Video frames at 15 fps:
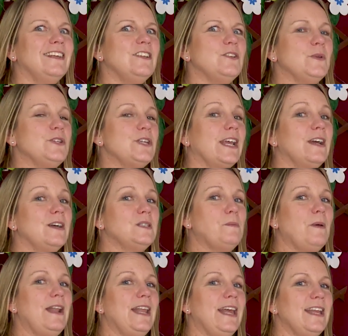Should we check our
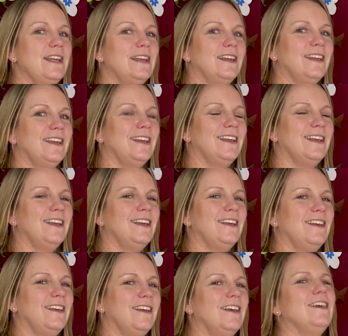spelling?
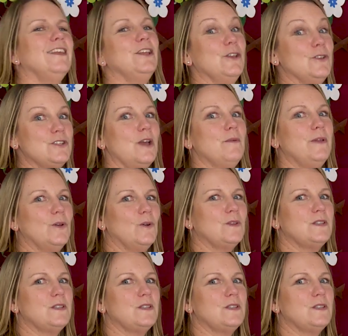You show me your